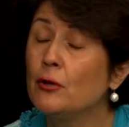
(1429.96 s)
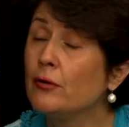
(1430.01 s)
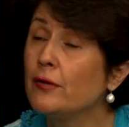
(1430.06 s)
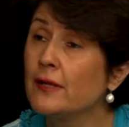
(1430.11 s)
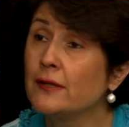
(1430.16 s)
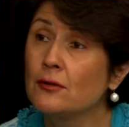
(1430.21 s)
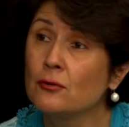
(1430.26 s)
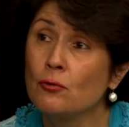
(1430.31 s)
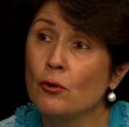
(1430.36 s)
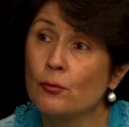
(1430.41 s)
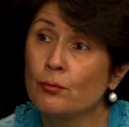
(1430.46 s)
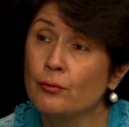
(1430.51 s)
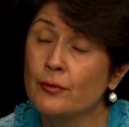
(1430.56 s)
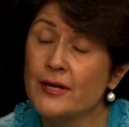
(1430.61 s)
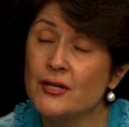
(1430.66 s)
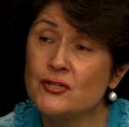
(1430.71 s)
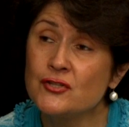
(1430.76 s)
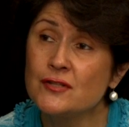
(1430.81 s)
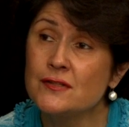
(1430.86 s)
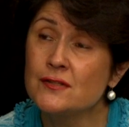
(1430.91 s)
know that the
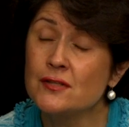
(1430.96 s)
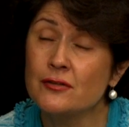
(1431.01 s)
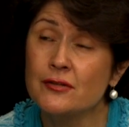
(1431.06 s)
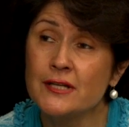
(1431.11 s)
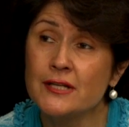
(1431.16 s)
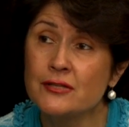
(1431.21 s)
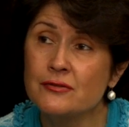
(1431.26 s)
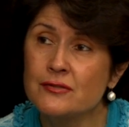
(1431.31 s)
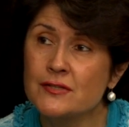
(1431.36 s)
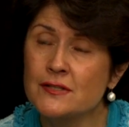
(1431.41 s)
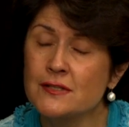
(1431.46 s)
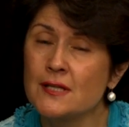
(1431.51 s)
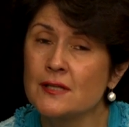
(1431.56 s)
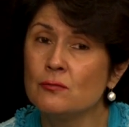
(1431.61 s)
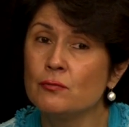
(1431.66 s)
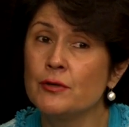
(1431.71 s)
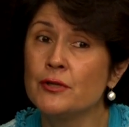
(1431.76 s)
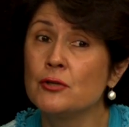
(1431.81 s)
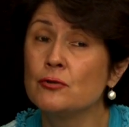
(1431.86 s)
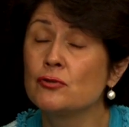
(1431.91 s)
corporations are
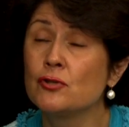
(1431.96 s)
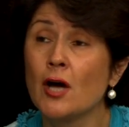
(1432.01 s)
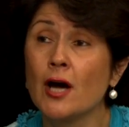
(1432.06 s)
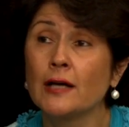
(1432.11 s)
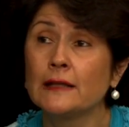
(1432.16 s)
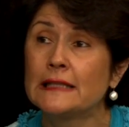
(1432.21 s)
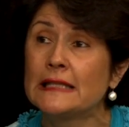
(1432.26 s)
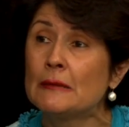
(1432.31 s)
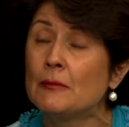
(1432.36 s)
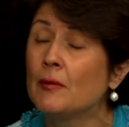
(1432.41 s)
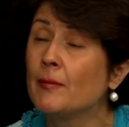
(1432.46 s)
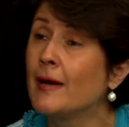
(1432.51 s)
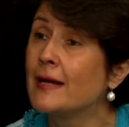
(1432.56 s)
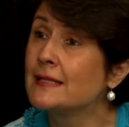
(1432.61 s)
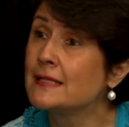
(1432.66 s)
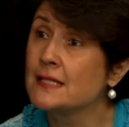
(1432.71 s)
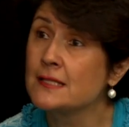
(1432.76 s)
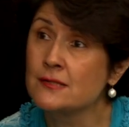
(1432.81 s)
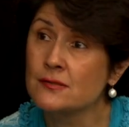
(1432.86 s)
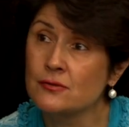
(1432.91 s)
interested when you talk to them
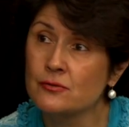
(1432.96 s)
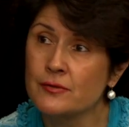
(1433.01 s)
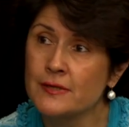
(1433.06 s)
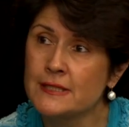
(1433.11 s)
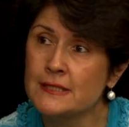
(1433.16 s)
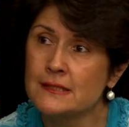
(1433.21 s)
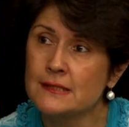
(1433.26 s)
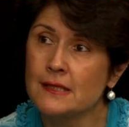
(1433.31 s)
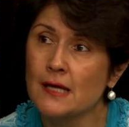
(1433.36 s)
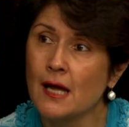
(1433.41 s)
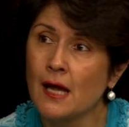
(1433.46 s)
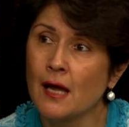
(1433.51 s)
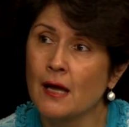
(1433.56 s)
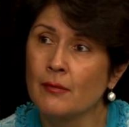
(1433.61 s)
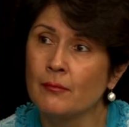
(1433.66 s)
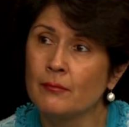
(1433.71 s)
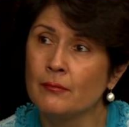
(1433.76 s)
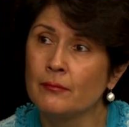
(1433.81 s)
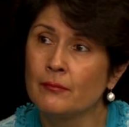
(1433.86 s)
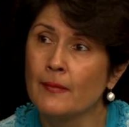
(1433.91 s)
about discrete
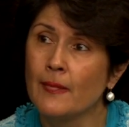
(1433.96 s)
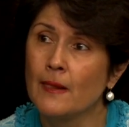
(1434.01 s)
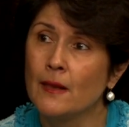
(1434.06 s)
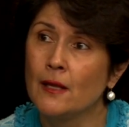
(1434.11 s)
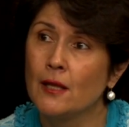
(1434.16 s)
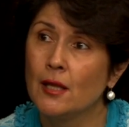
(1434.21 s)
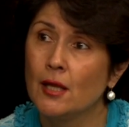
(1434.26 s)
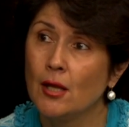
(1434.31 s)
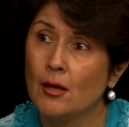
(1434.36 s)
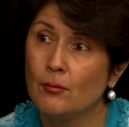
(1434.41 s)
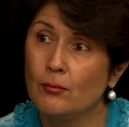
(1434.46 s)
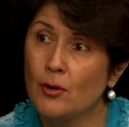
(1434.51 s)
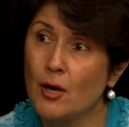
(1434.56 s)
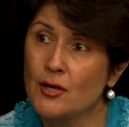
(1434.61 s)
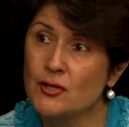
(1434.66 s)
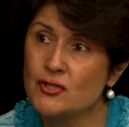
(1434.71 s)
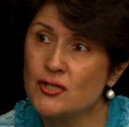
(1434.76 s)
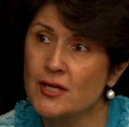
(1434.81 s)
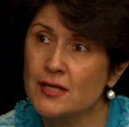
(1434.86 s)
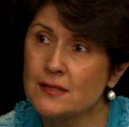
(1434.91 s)

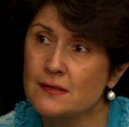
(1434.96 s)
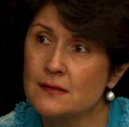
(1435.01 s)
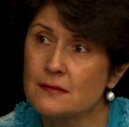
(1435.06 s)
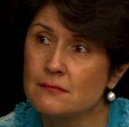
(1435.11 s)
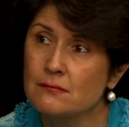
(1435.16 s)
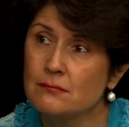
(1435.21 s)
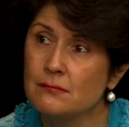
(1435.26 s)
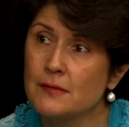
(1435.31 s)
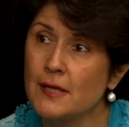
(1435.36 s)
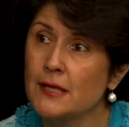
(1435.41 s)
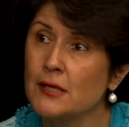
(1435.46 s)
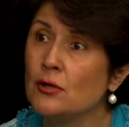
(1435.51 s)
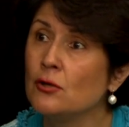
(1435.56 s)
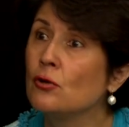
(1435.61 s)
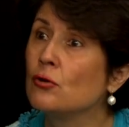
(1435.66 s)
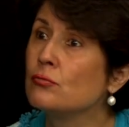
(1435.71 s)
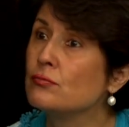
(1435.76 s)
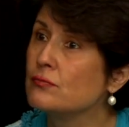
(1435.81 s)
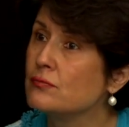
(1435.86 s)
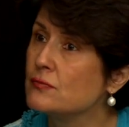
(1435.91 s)
projects that, you
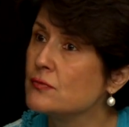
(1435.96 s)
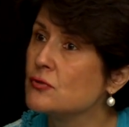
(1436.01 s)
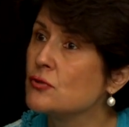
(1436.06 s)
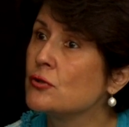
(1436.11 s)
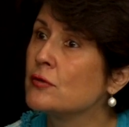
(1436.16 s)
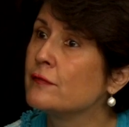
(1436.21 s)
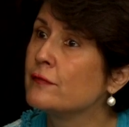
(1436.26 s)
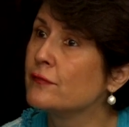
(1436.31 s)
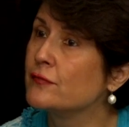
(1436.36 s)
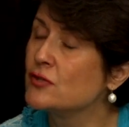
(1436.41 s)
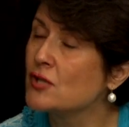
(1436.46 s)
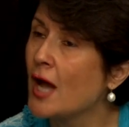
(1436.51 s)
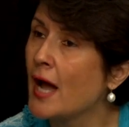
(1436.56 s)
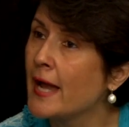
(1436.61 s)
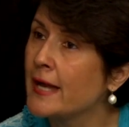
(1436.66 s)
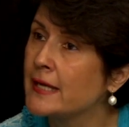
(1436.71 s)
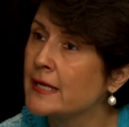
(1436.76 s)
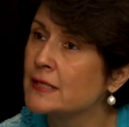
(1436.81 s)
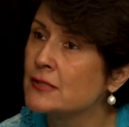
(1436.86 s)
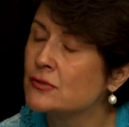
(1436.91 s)
know, sort of
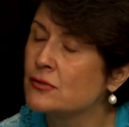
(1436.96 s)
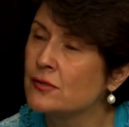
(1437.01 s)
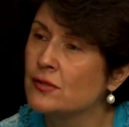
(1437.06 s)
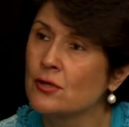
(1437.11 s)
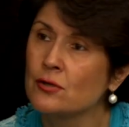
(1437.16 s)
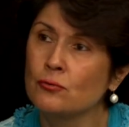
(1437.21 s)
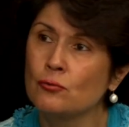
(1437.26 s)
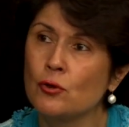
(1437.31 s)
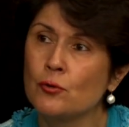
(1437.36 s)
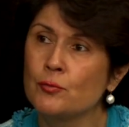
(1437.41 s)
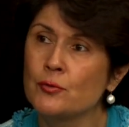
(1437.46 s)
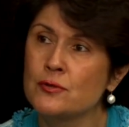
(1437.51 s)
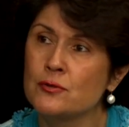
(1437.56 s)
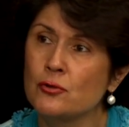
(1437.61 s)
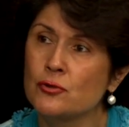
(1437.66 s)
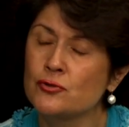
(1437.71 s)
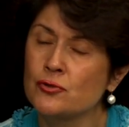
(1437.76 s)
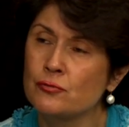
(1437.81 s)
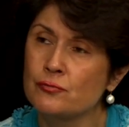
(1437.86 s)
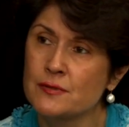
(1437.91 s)
tie into their corporate
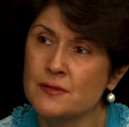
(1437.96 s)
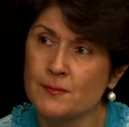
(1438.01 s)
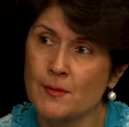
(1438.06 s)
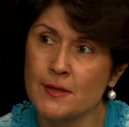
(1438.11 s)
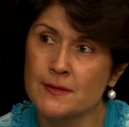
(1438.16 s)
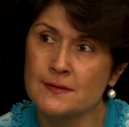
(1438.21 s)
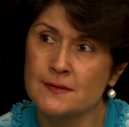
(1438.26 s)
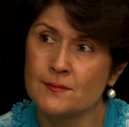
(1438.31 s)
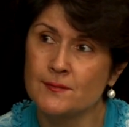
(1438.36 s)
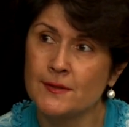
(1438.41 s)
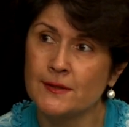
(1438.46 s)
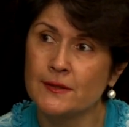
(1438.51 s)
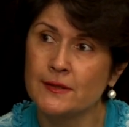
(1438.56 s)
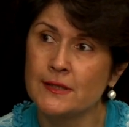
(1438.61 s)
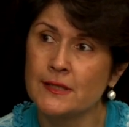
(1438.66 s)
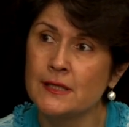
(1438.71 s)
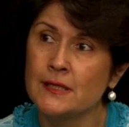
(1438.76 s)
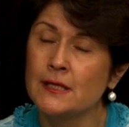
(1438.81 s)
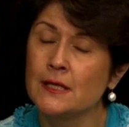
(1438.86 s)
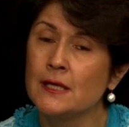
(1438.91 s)
social
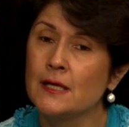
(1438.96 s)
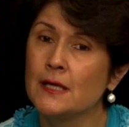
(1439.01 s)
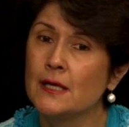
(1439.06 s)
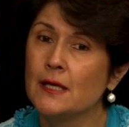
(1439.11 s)
responsibility